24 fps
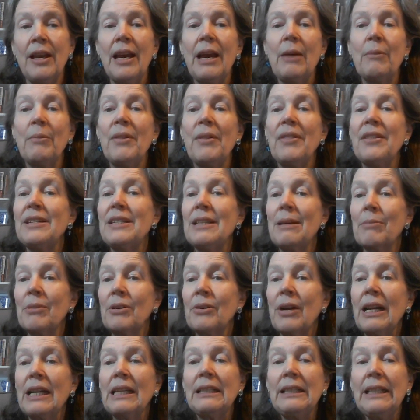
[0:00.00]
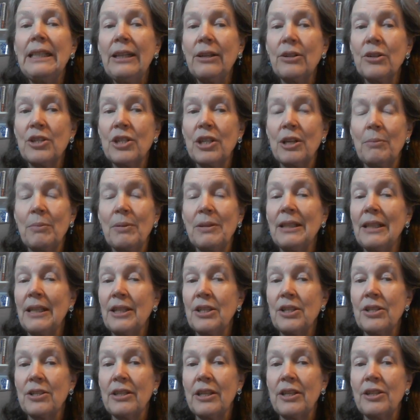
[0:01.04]
And when the Democratic leadership in the
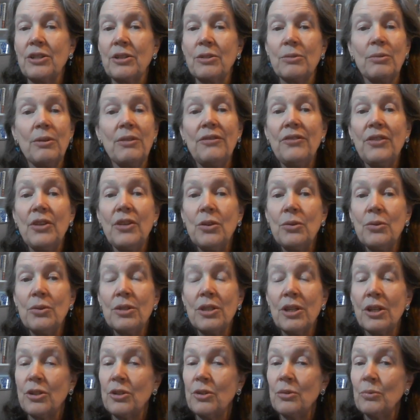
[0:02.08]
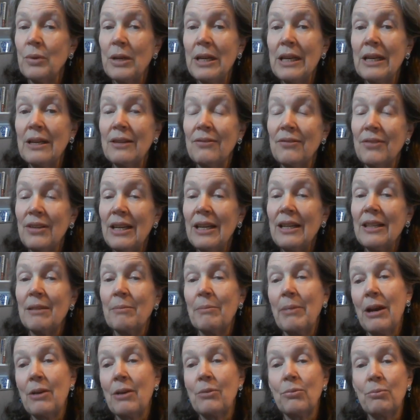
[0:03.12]
legislature refused to reconvene
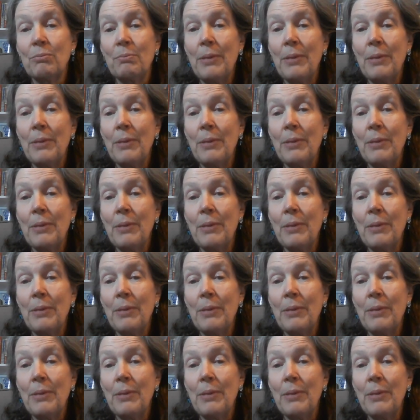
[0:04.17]
the